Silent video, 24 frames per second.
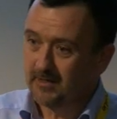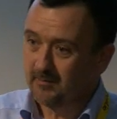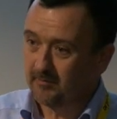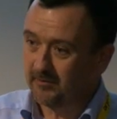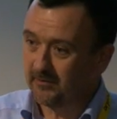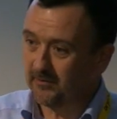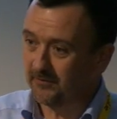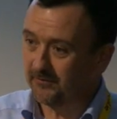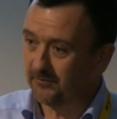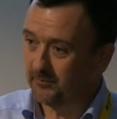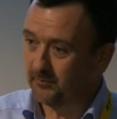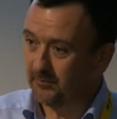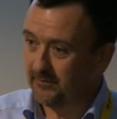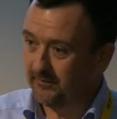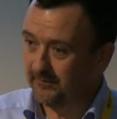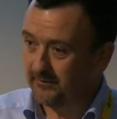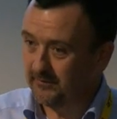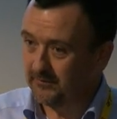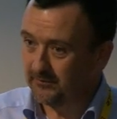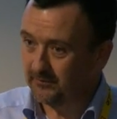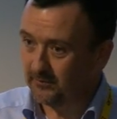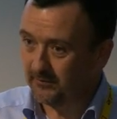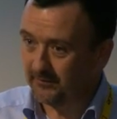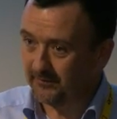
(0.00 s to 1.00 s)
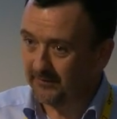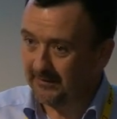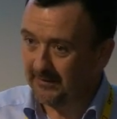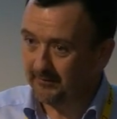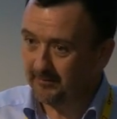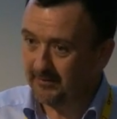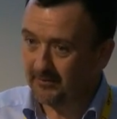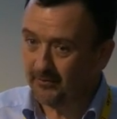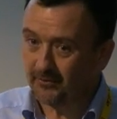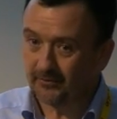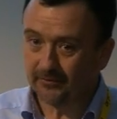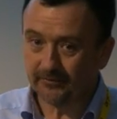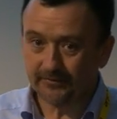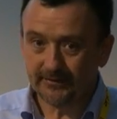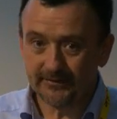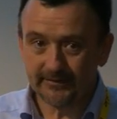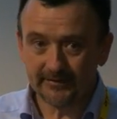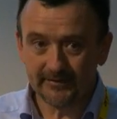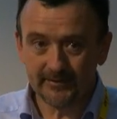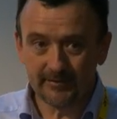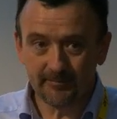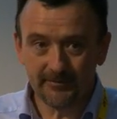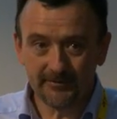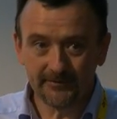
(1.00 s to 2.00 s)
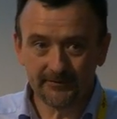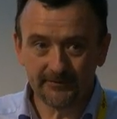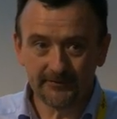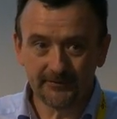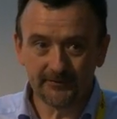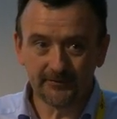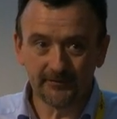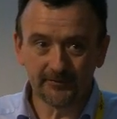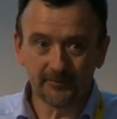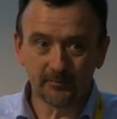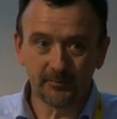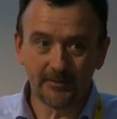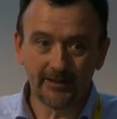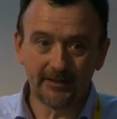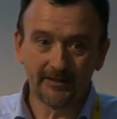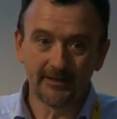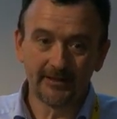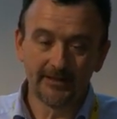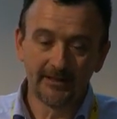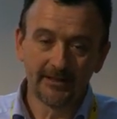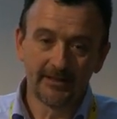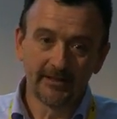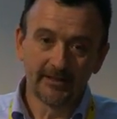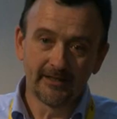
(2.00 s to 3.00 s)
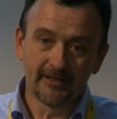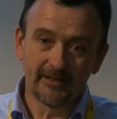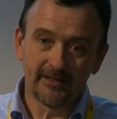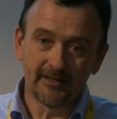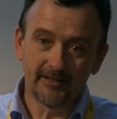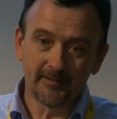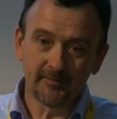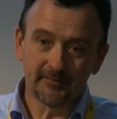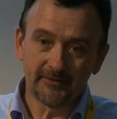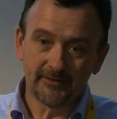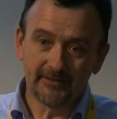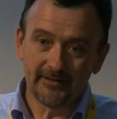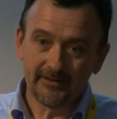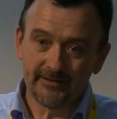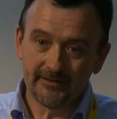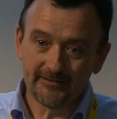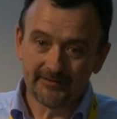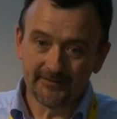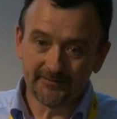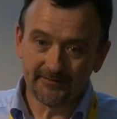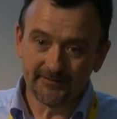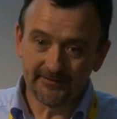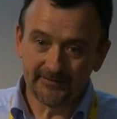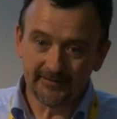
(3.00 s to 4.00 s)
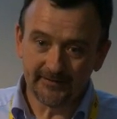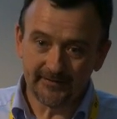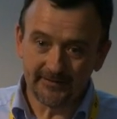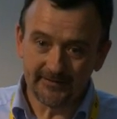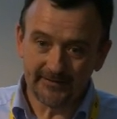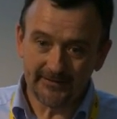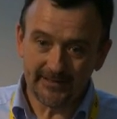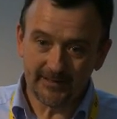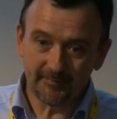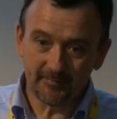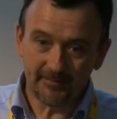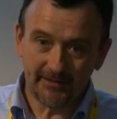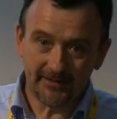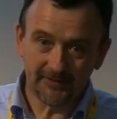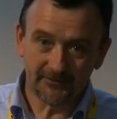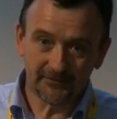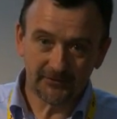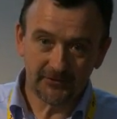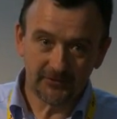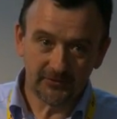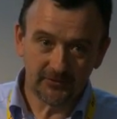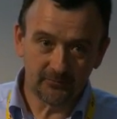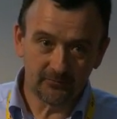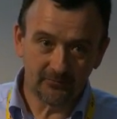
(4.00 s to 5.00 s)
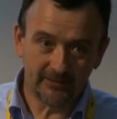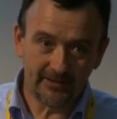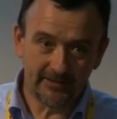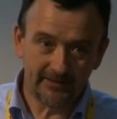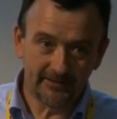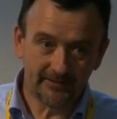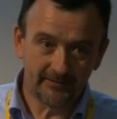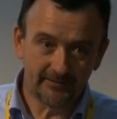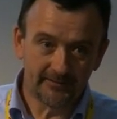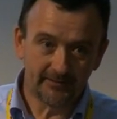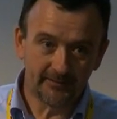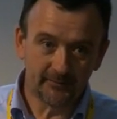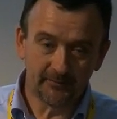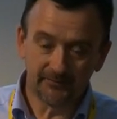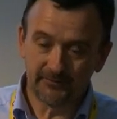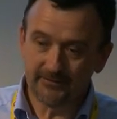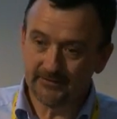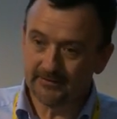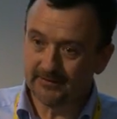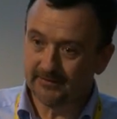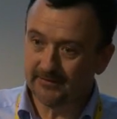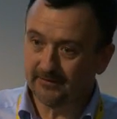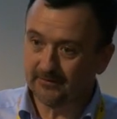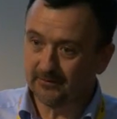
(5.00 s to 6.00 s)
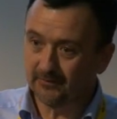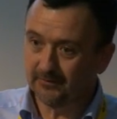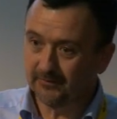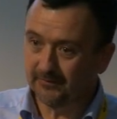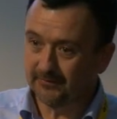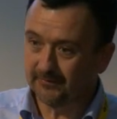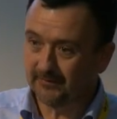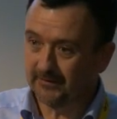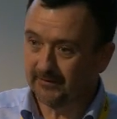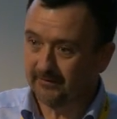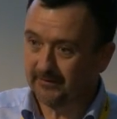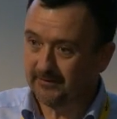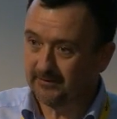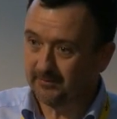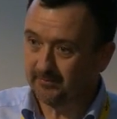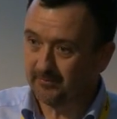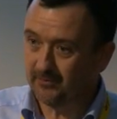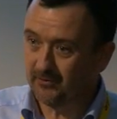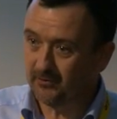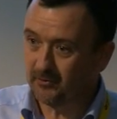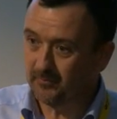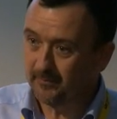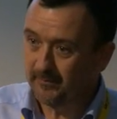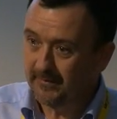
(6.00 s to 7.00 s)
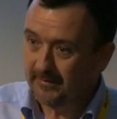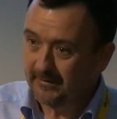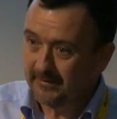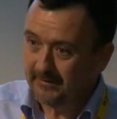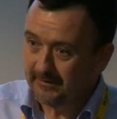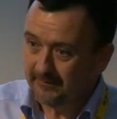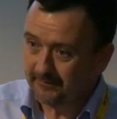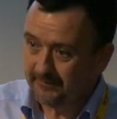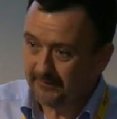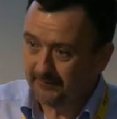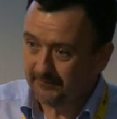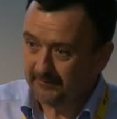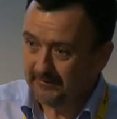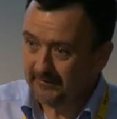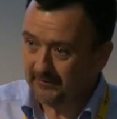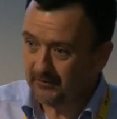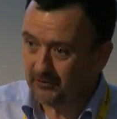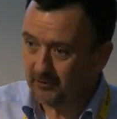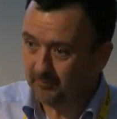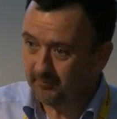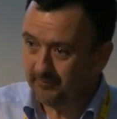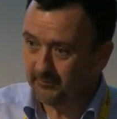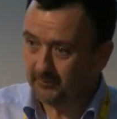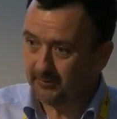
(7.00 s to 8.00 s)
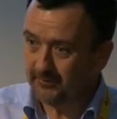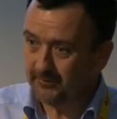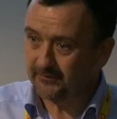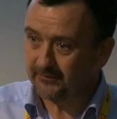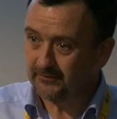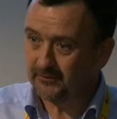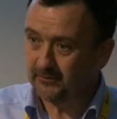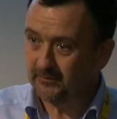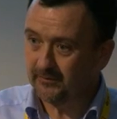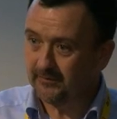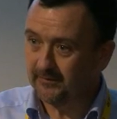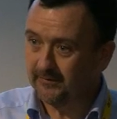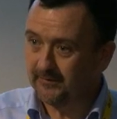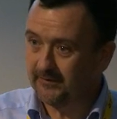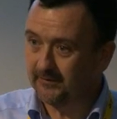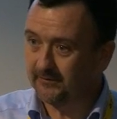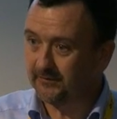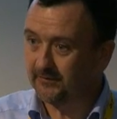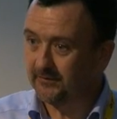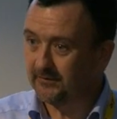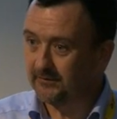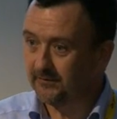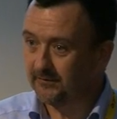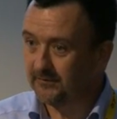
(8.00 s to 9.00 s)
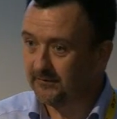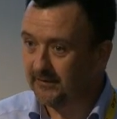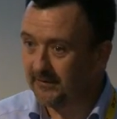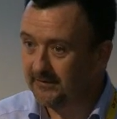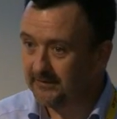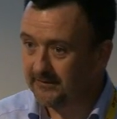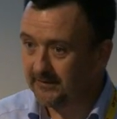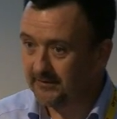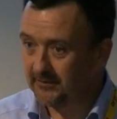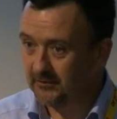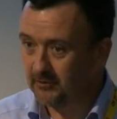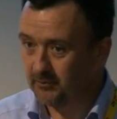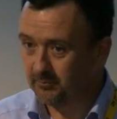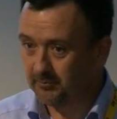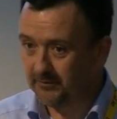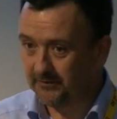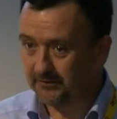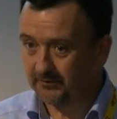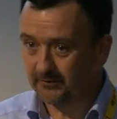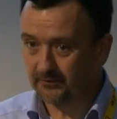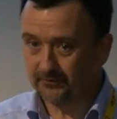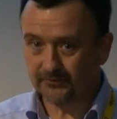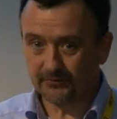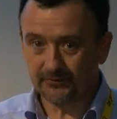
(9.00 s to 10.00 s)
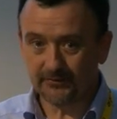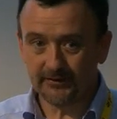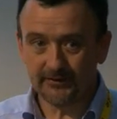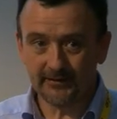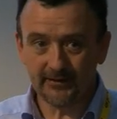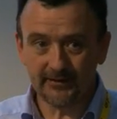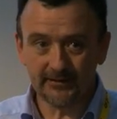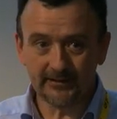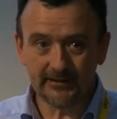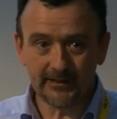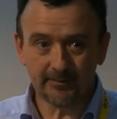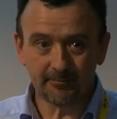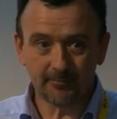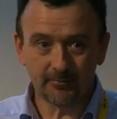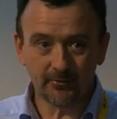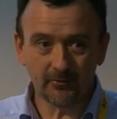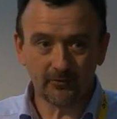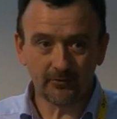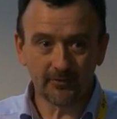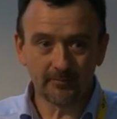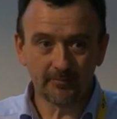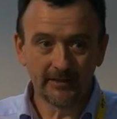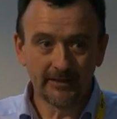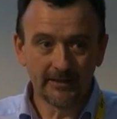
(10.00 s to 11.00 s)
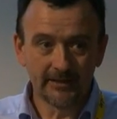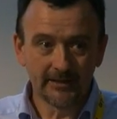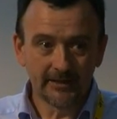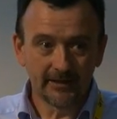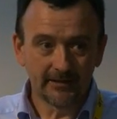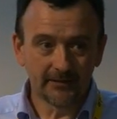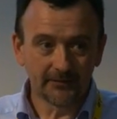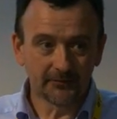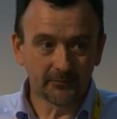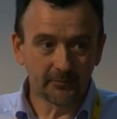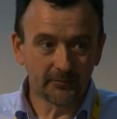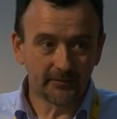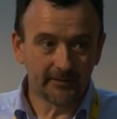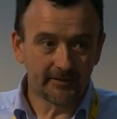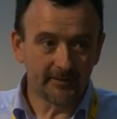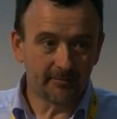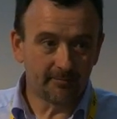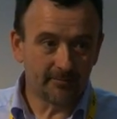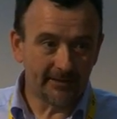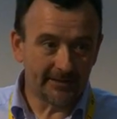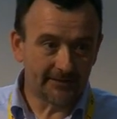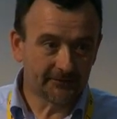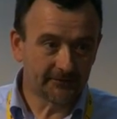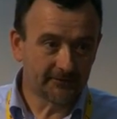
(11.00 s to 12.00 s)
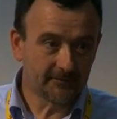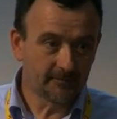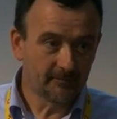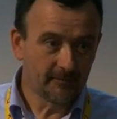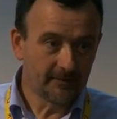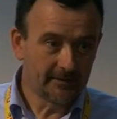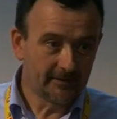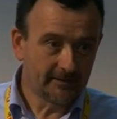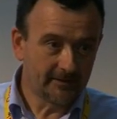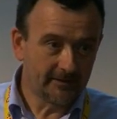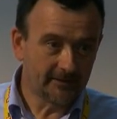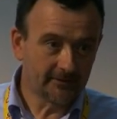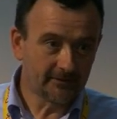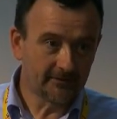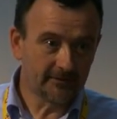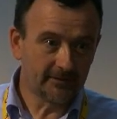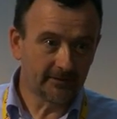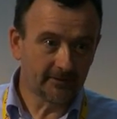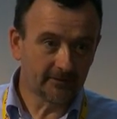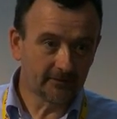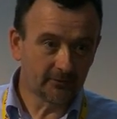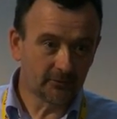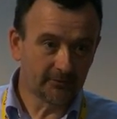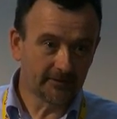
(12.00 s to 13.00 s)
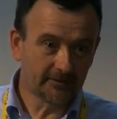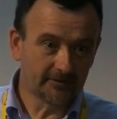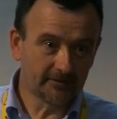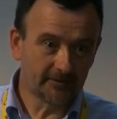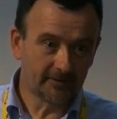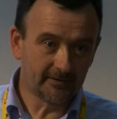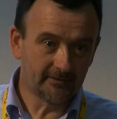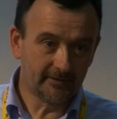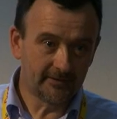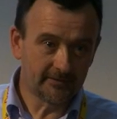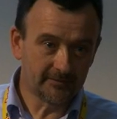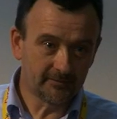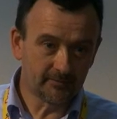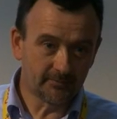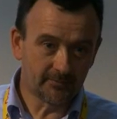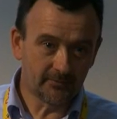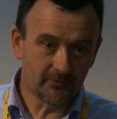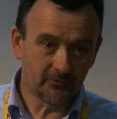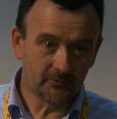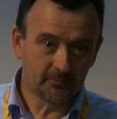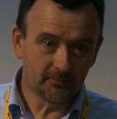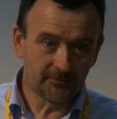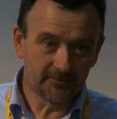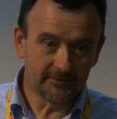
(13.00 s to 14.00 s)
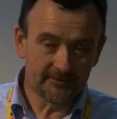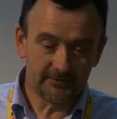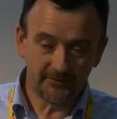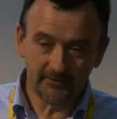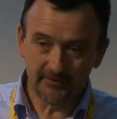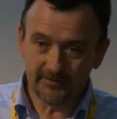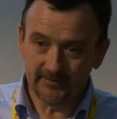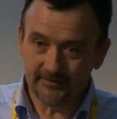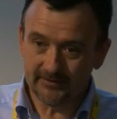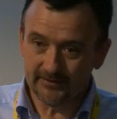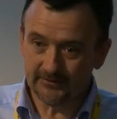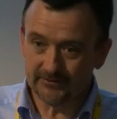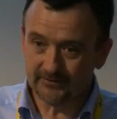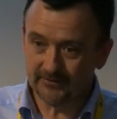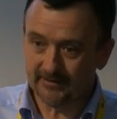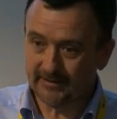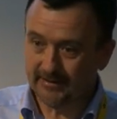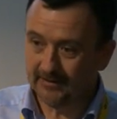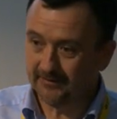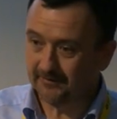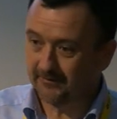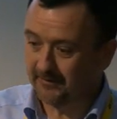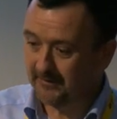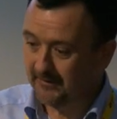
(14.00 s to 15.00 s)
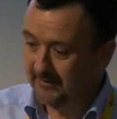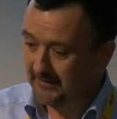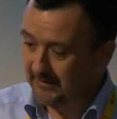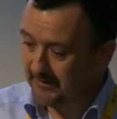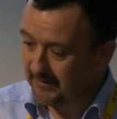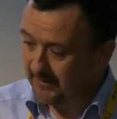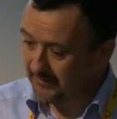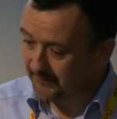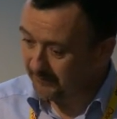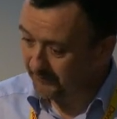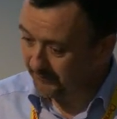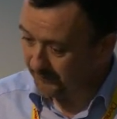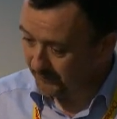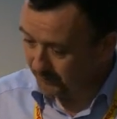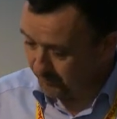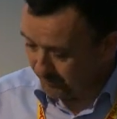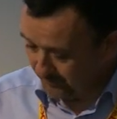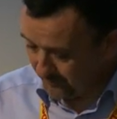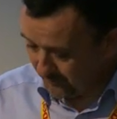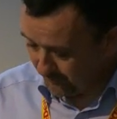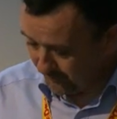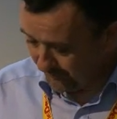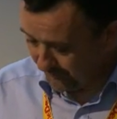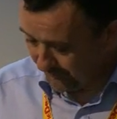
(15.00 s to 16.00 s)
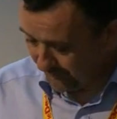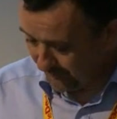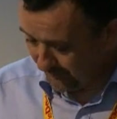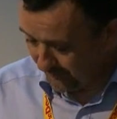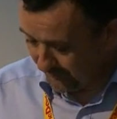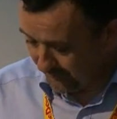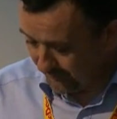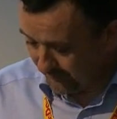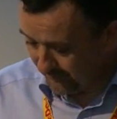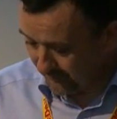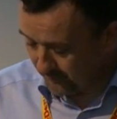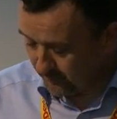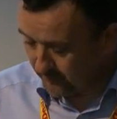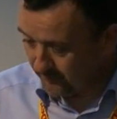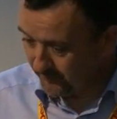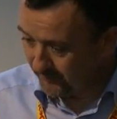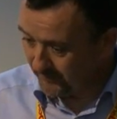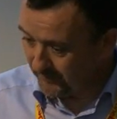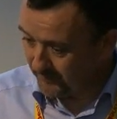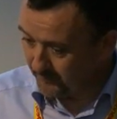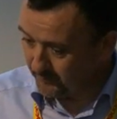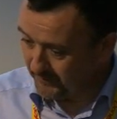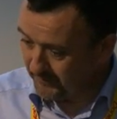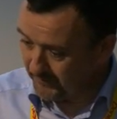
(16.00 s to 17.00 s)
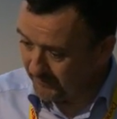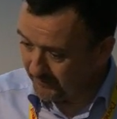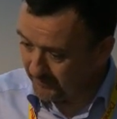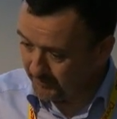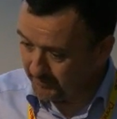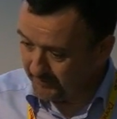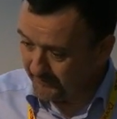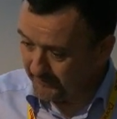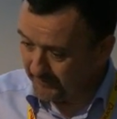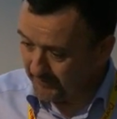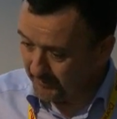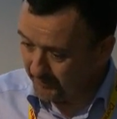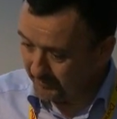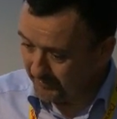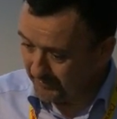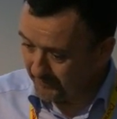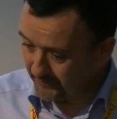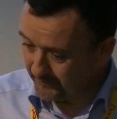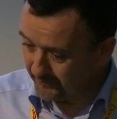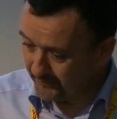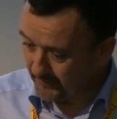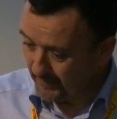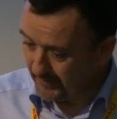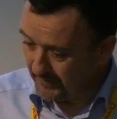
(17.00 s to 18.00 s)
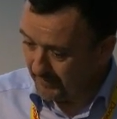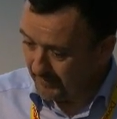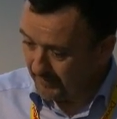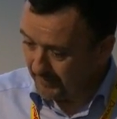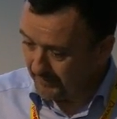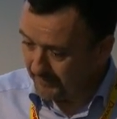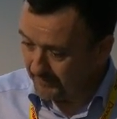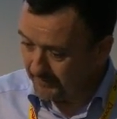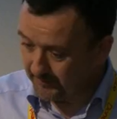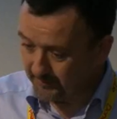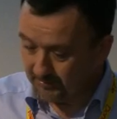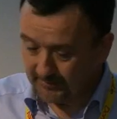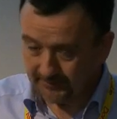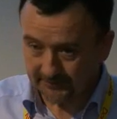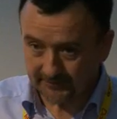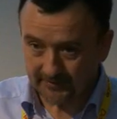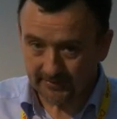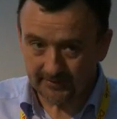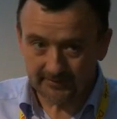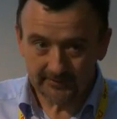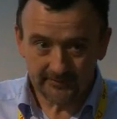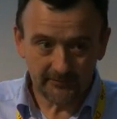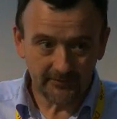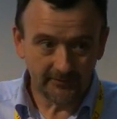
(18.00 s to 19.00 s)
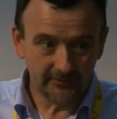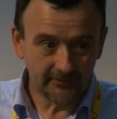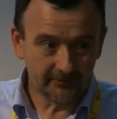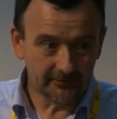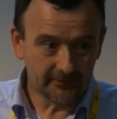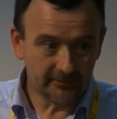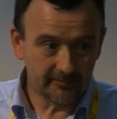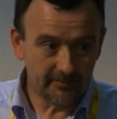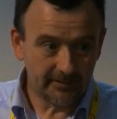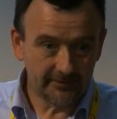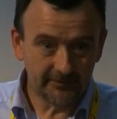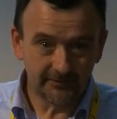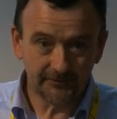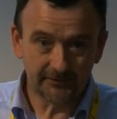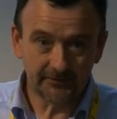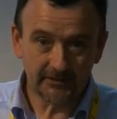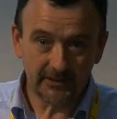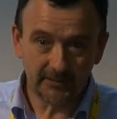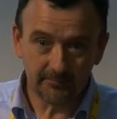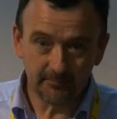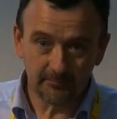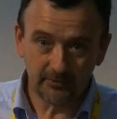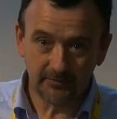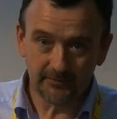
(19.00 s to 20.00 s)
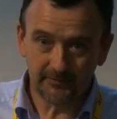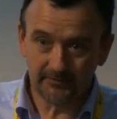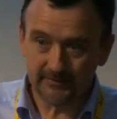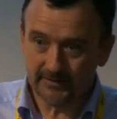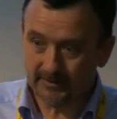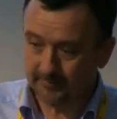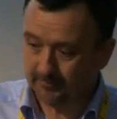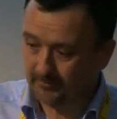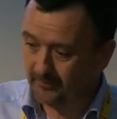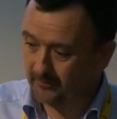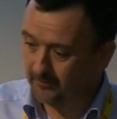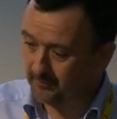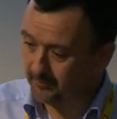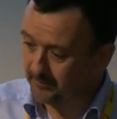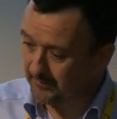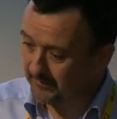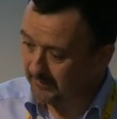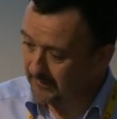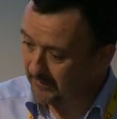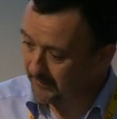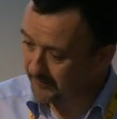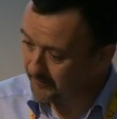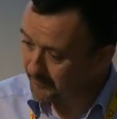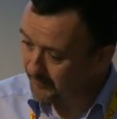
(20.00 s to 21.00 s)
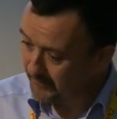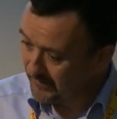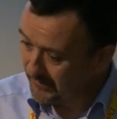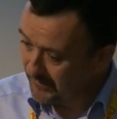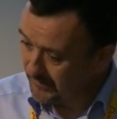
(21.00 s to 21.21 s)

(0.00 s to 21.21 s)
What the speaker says: but also with a view towards helping other internet businesses as well. And I'm delighted to see that IGAP last year ran, and there was the Internet Growth Acceleration Programme. 15 companies through it, and this year there's 19 companies going through the IGAP programme. And that's one of the best Internet Growth Acceleration programs that you can get your hands on. It's a superb facility and one that we can all be very proud of. And Enterprise Ireland have done a tremendous job in putting that programme together.